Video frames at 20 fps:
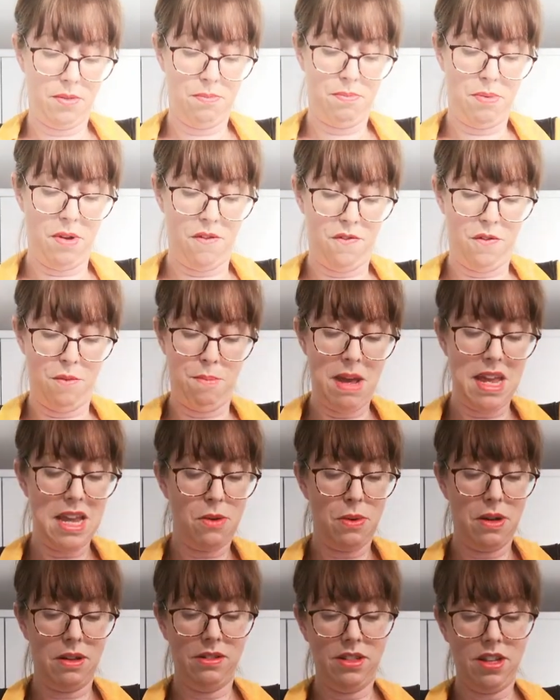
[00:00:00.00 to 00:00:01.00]
But for
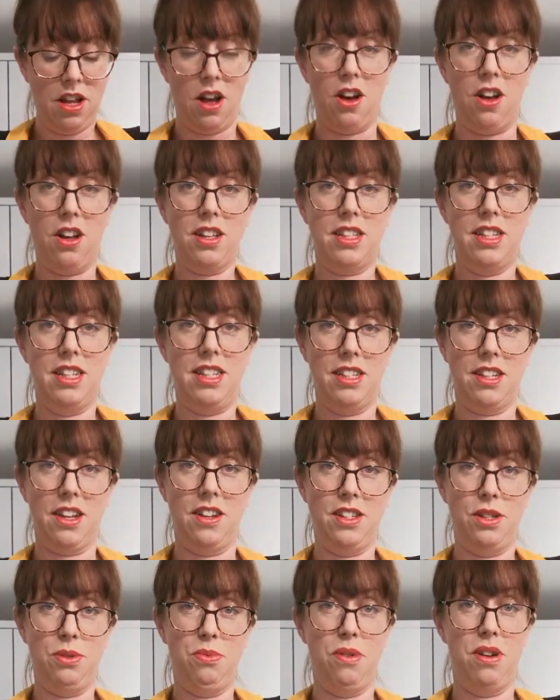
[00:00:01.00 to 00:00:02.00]
Bakewell tarts, this is
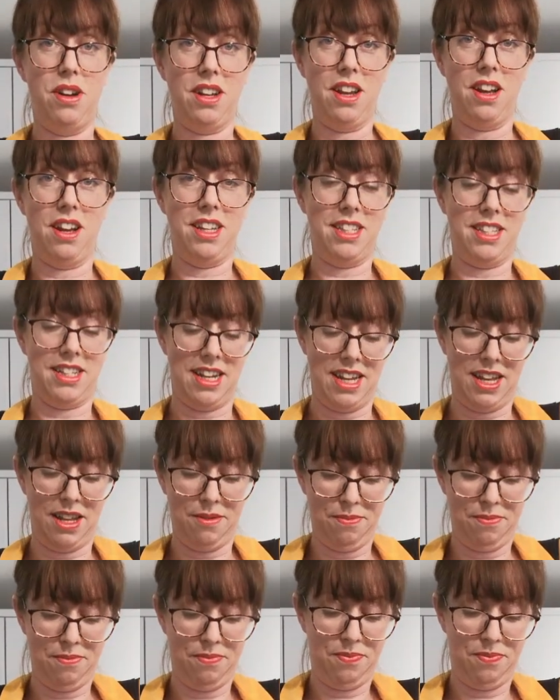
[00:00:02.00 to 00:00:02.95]
going to work nicely.